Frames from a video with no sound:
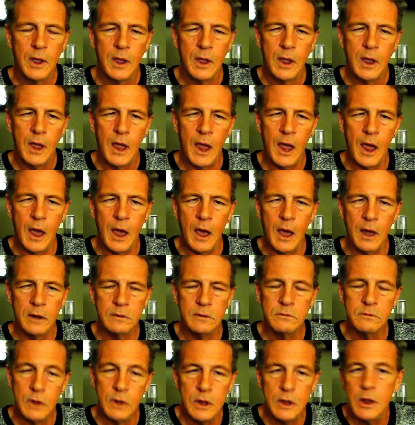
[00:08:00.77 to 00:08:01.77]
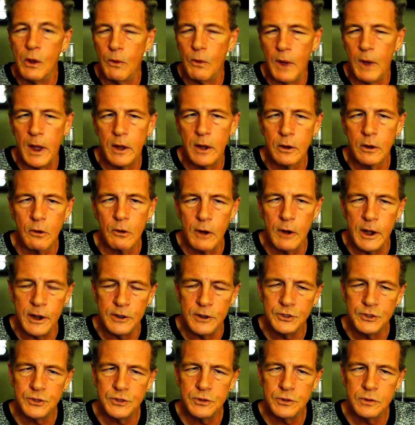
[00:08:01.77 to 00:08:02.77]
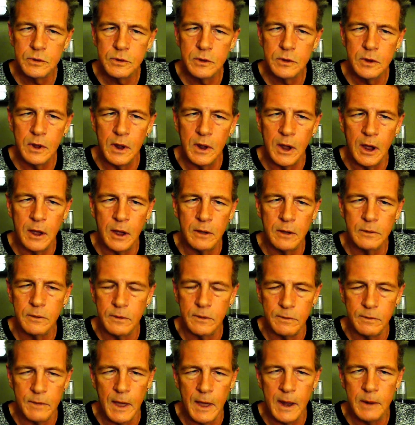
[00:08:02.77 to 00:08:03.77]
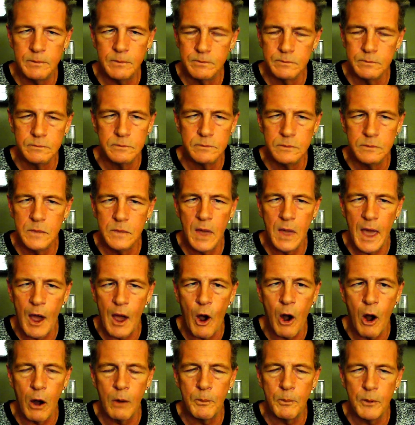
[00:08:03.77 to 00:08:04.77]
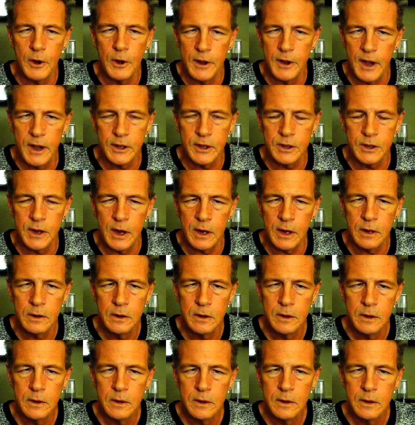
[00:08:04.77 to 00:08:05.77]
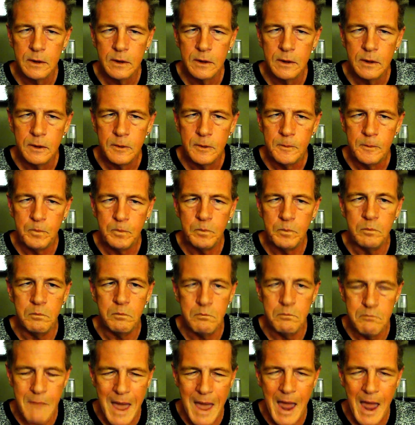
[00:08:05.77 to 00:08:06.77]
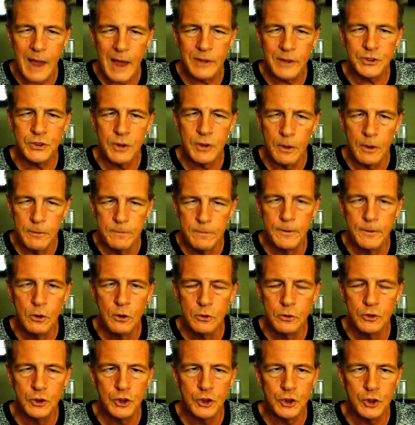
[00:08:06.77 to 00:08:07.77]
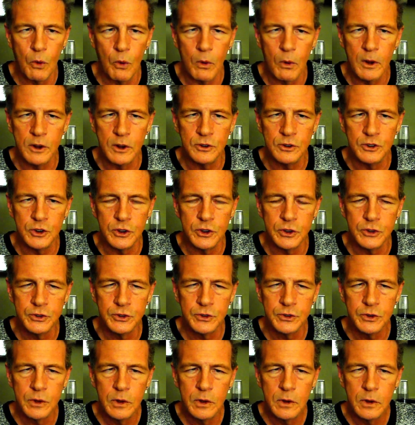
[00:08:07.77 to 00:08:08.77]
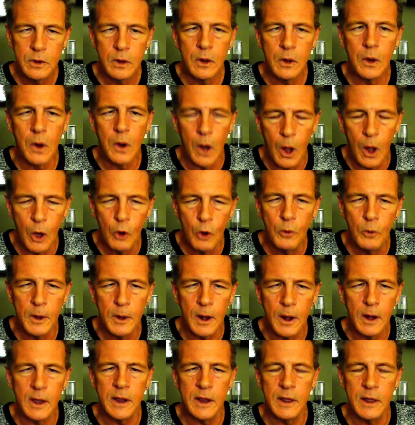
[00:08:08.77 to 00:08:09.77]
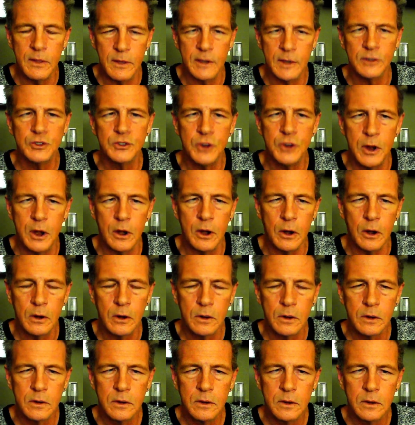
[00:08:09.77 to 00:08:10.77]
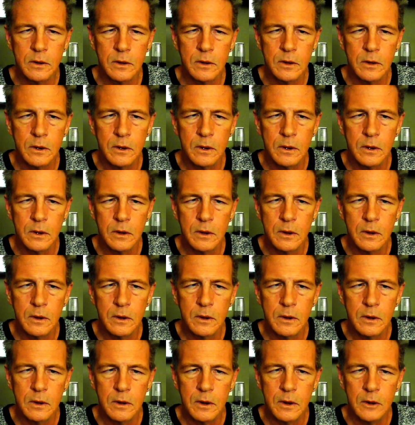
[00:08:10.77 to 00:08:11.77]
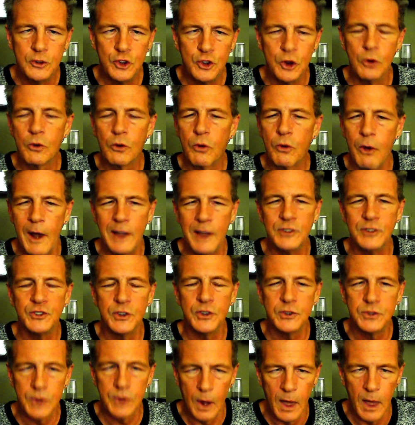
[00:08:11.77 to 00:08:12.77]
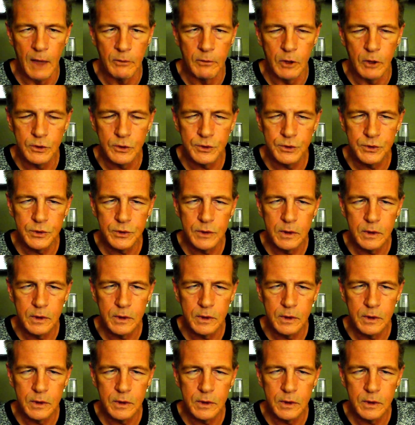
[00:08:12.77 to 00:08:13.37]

and the UN agrees. And they are predicting mass food shortages globally this year to crisis levels.